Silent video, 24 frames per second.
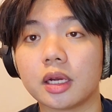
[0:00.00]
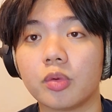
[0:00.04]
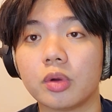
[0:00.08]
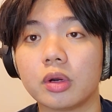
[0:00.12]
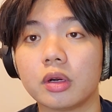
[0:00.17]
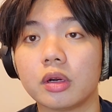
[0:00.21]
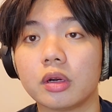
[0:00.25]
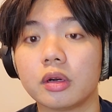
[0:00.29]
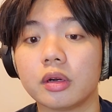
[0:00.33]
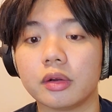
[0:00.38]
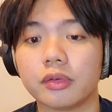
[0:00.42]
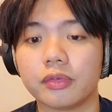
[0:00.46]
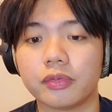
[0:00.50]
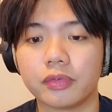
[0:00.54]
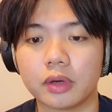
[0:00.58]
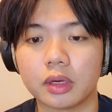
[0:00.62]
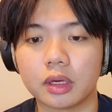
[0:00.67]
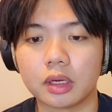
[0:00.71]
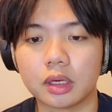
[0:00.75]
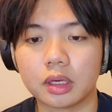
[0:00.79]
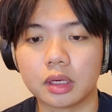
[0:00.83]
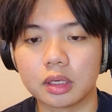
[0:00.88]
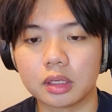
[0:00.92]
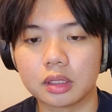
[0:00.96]
I wonder if
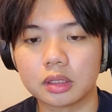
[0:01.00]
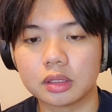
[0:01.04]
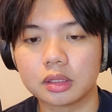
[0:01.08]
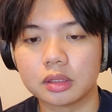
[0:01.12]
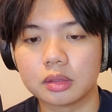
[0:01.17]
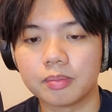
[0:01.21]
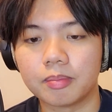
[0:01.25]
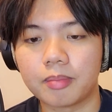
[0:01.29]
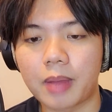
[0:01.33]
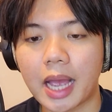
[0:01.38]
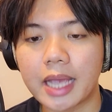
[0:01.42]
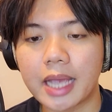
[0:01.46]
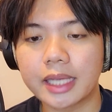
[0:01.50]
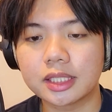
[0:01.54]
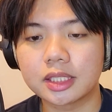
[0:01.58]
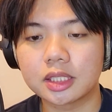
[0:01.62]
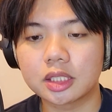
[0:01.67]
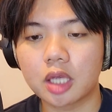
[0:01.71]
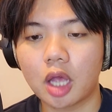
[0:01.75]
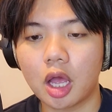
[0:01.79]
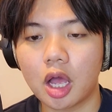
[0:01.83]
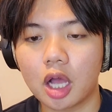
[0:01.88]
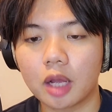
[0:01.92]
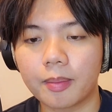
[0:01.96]
My
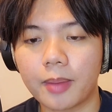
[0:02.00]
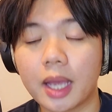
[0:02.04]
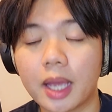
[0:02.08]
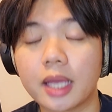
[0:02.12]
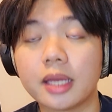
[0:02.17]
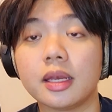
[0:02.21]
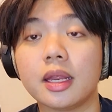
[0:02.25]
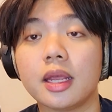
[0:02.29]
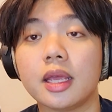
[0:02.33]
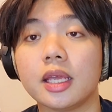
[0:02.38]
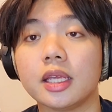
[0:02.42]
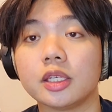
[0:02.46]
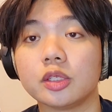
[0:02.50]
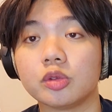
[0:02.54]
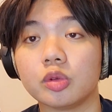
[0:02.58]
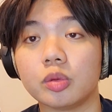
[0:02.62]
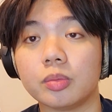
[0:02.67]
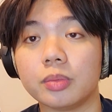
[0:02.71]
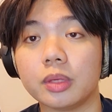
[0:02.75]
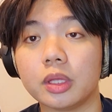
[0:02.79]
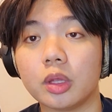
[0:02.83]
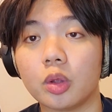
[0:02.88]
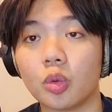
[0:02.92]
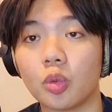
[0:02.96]
Song, My Days
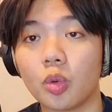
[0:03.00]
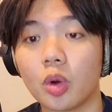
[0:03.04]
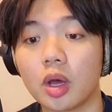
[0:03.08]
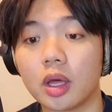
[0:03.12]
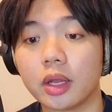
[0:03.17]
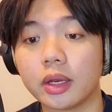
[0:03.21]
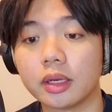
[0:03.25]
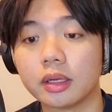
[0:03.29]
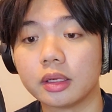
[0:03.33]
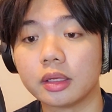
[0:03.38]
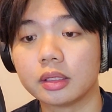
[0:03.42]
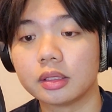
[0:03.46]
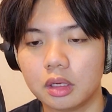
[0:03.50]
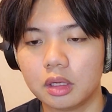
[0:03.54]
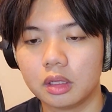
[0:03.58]
will be the one.